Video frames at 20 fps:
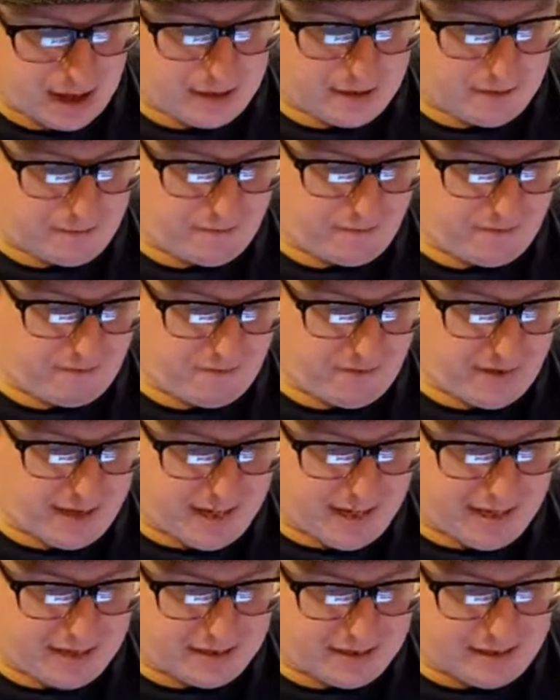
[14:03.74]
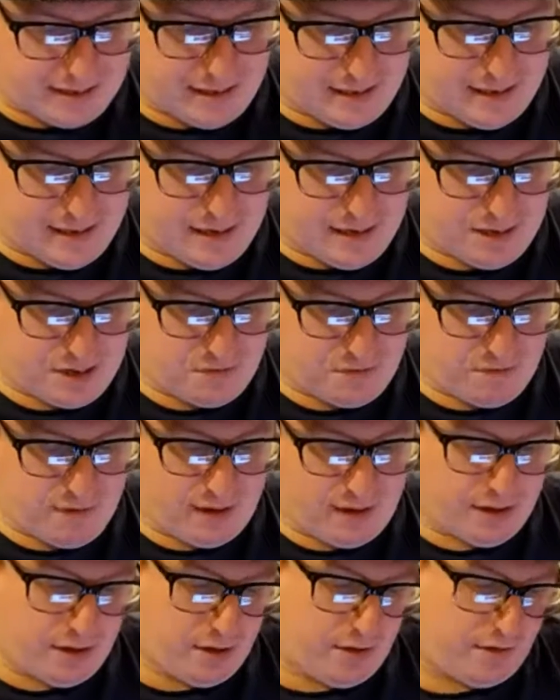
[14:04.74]
the fleece is
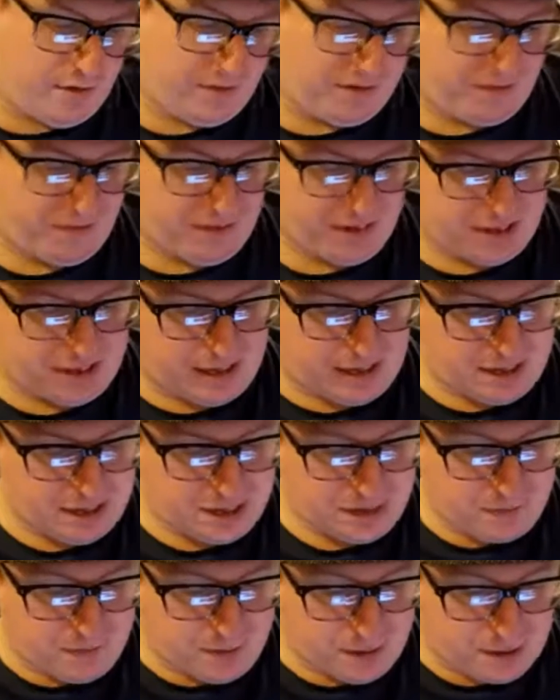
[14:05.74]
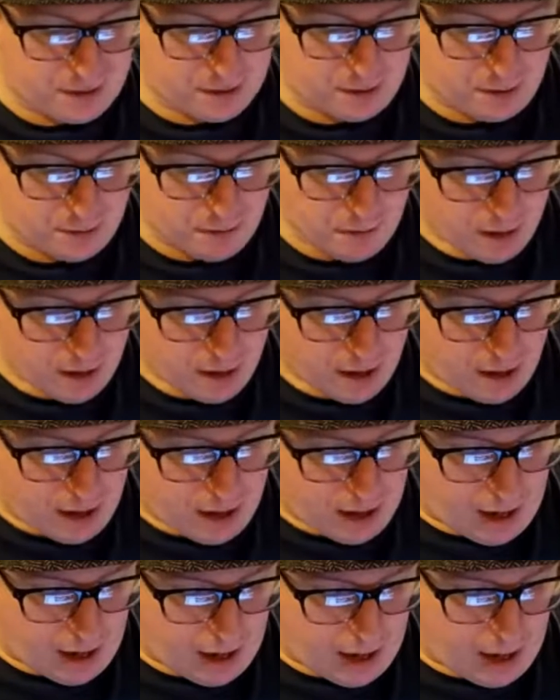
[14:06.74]
really good for sensory too.
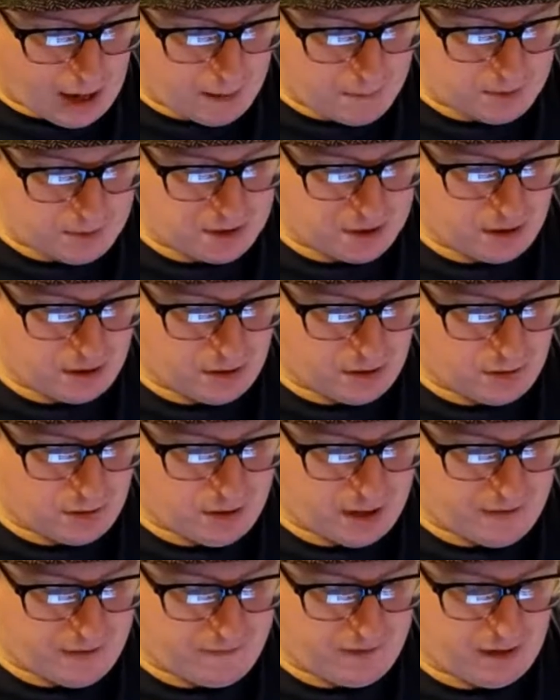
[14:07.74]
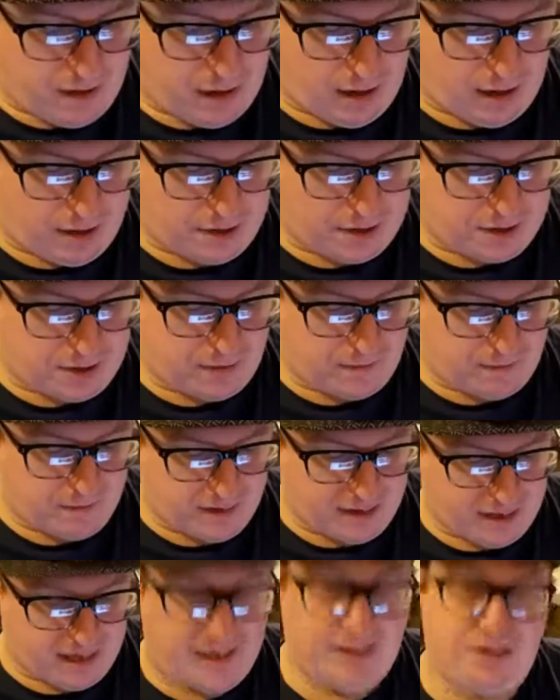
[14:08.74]
So if you like
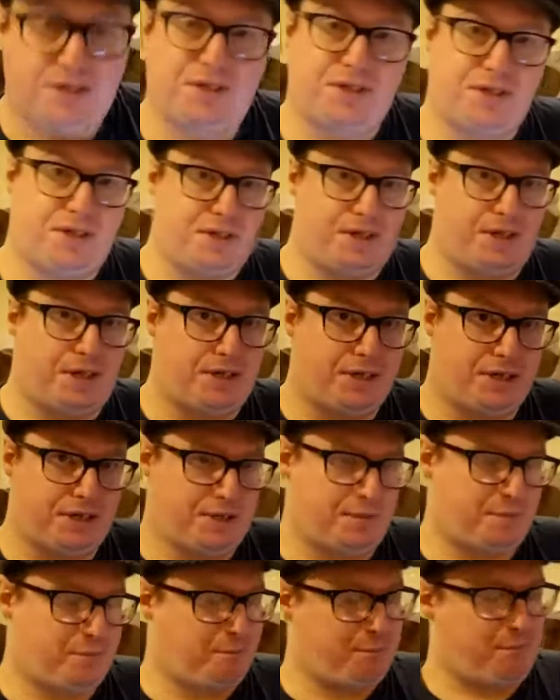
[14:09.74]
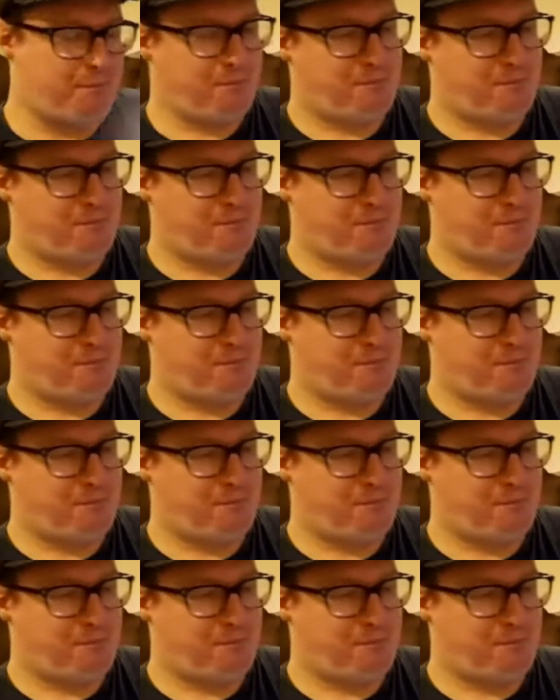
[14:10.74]
soft things to touch.